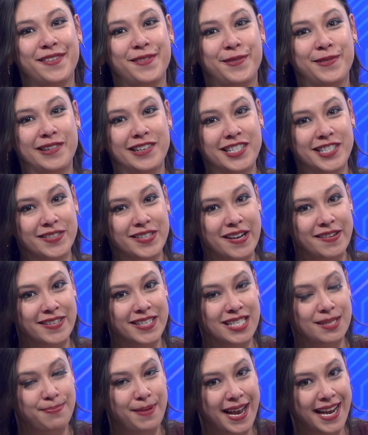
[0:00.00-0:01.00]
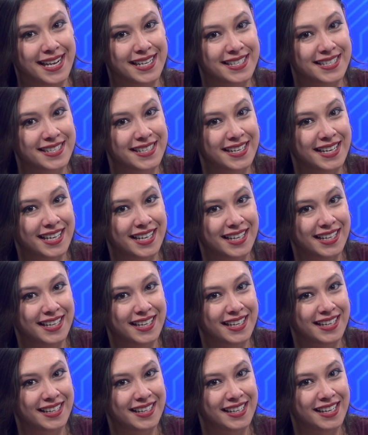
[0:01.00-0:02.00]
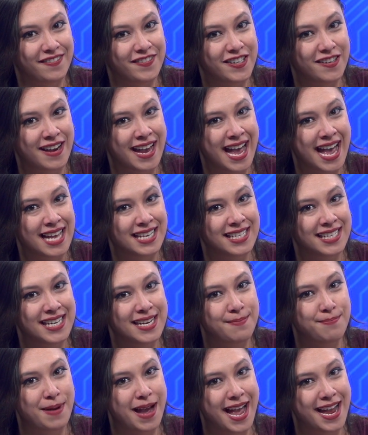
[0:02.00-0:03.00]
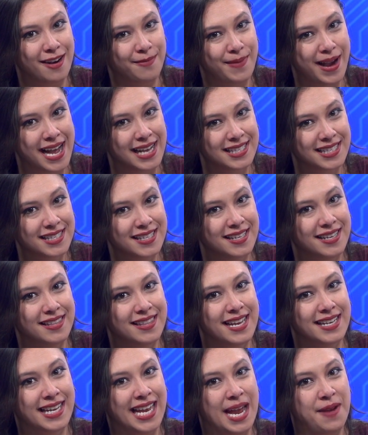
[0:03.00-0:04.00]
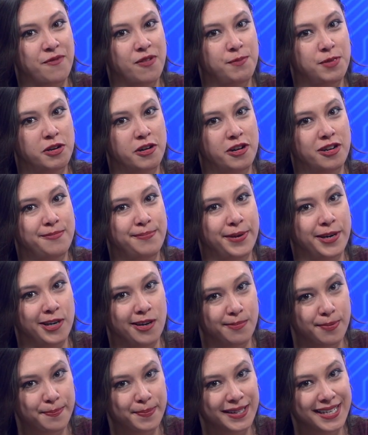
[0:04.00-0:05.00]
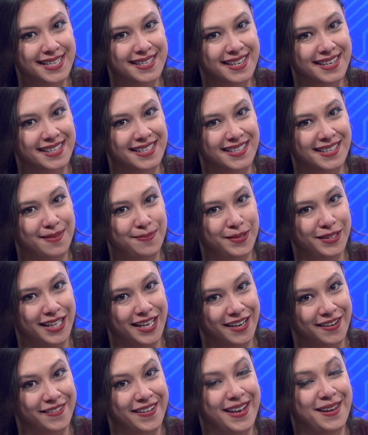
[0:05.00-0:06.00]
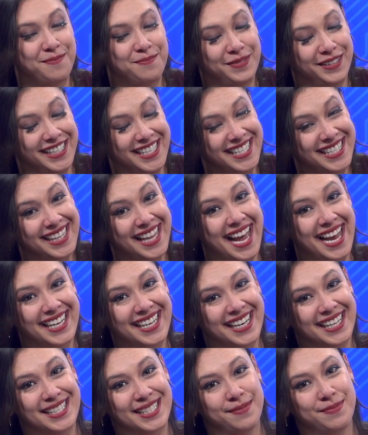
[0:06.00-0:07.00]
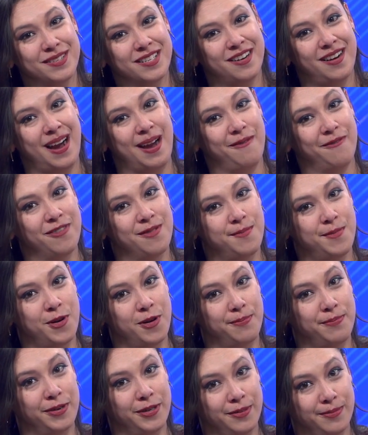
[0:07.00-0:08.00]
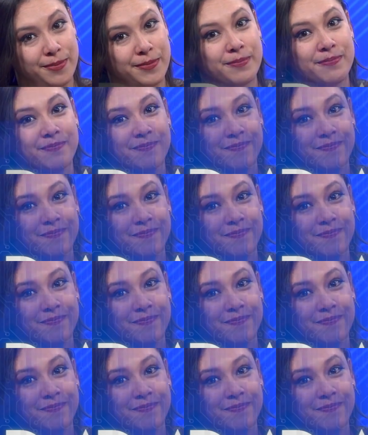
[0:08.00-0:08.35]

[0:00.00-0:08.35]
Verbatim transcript: would you go to space if you had to eat biomass that came from your own poop? Please let us know below, and please like and subscribe for more poop.